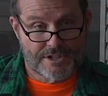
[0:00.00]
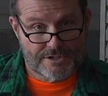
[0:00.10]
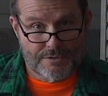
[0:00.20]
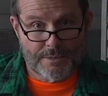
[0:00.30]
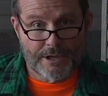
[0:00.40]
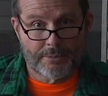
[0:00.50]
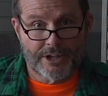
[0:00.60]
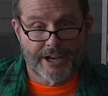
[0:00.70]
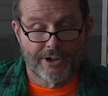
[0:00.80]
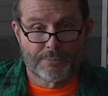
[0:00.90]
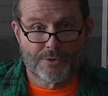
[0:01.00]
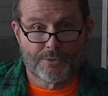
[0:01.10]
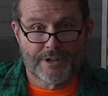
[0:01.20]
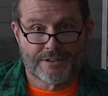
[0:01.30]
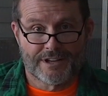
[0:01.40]
They should be able to help you
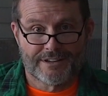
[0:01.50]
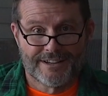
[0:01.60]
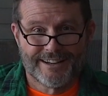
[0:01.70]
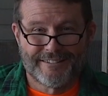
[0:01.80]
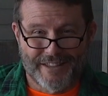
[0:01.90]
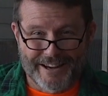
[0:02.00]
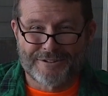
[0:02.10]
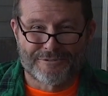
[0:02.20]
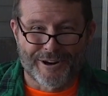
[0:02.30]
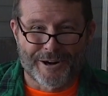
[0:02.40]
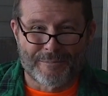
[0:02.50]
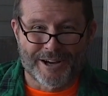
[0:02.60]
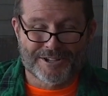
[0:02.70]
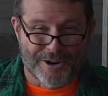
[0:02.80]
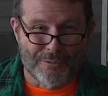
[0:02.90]
with it. Thank you very
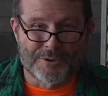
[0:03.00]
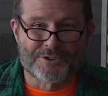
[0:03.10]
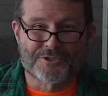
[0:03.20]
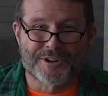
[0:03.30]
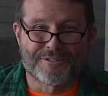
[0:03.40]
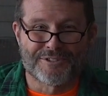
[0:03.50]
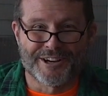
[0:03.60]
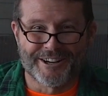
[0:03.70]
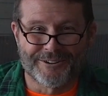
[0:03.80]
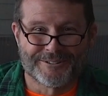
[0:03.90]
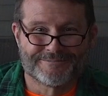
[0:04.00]
much. I hope you enjoy the video.